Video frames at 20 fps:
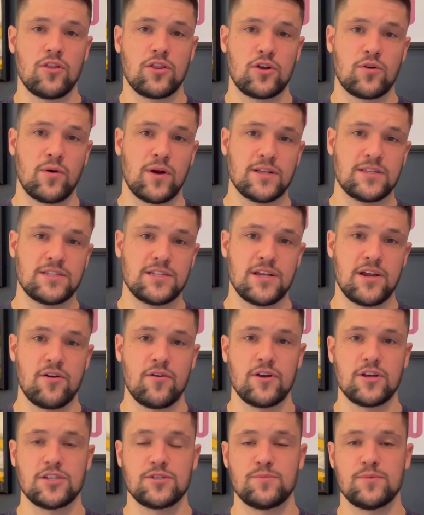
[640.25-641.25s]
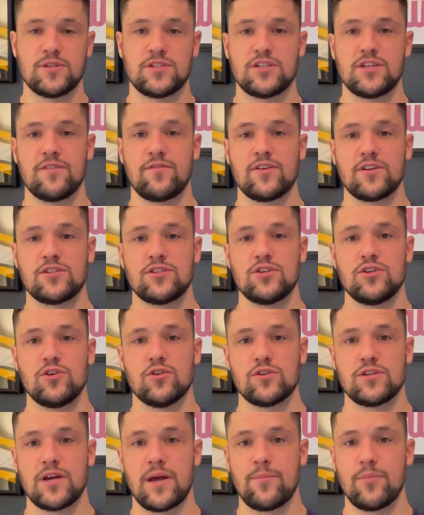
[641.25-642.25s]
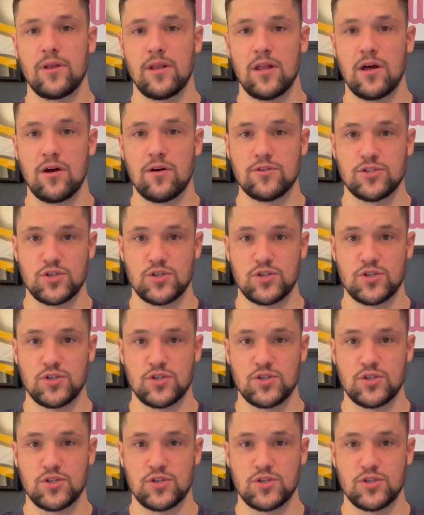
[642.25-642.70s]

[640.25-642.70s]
the criteria specific to your type of loan.